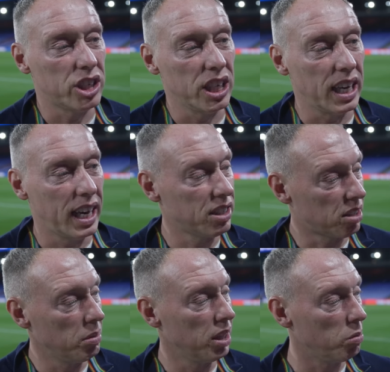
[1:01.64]
sheet there is
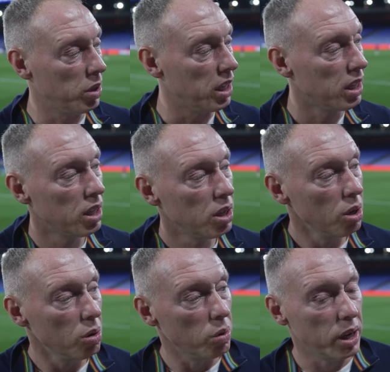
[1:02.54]
something that
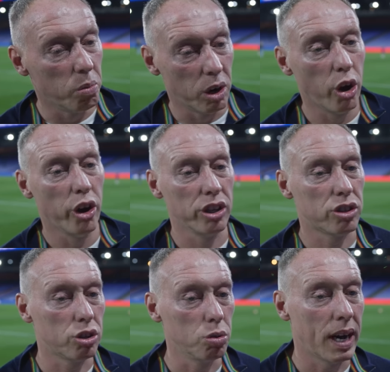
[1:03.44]
we're learning
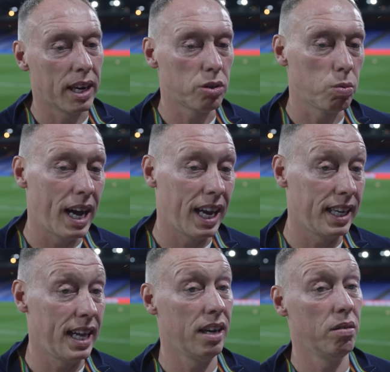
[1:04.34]
to do well as well.
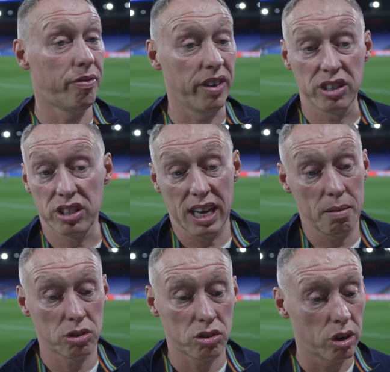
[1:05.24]
And then finish the
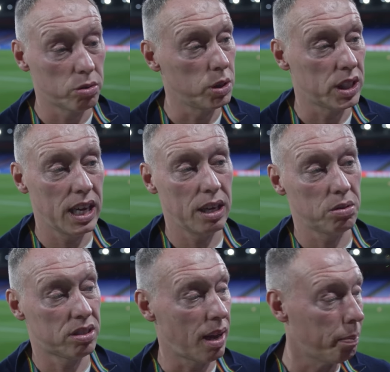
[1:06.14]
game as strong as we did
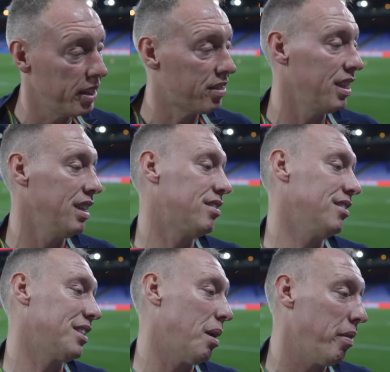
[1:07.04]
with set pieces
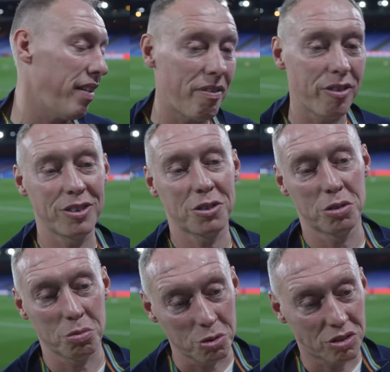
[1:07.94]
and a couple of efforts and
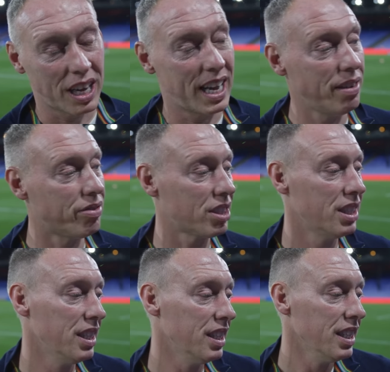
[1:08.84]
some good saves.
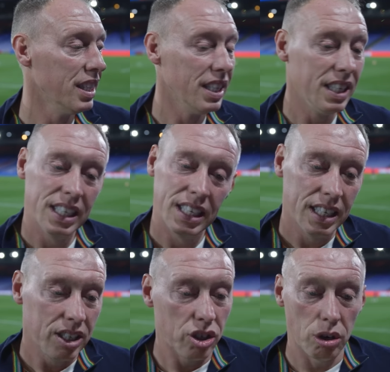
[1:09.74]

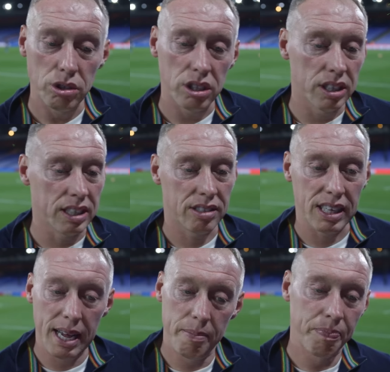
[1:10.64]
Shows you that,
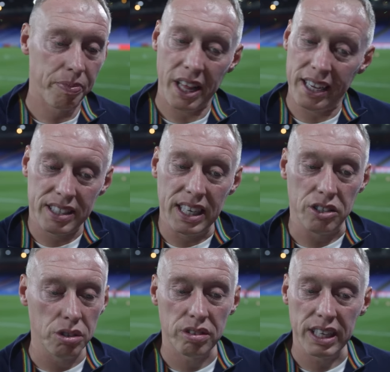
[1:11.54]
like I said,
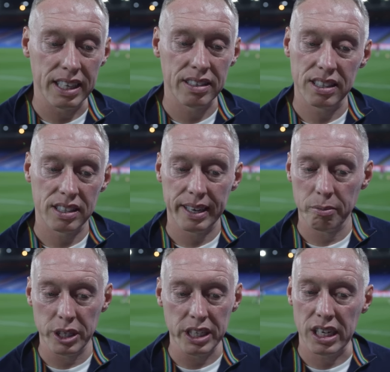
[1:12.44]
two things is that
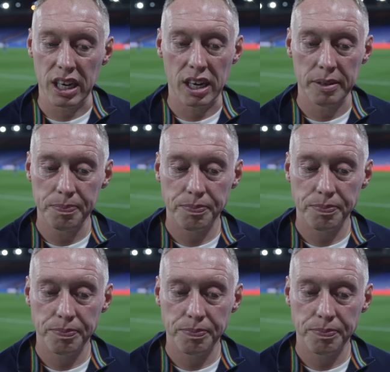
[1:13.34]
we are